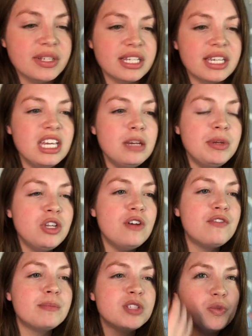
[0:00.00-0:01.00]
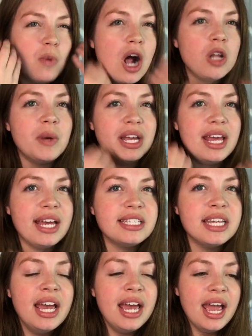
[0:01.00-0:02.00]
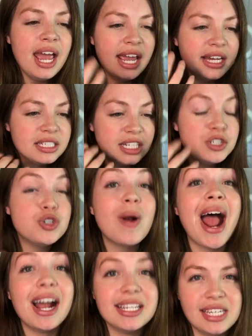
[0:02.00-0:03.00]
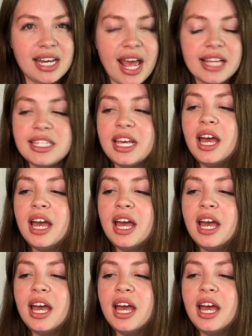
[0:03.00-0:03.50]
it keeping you from swallowing it and contracting it?